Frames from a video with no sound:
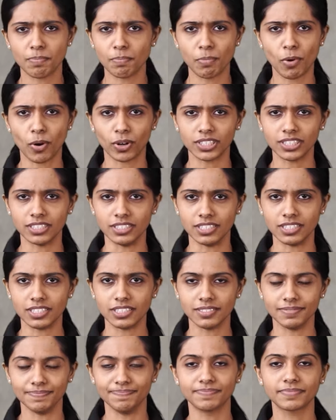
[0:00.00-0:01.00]
important?
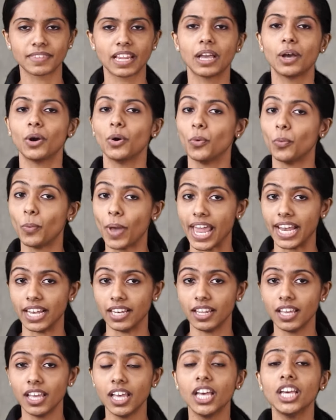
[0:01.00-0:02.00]

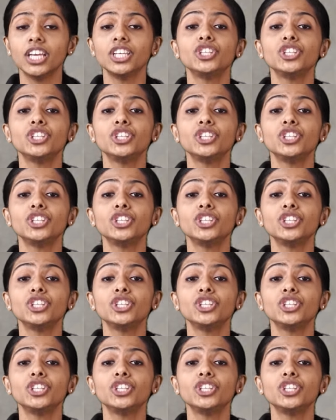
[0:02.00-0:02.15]
Well,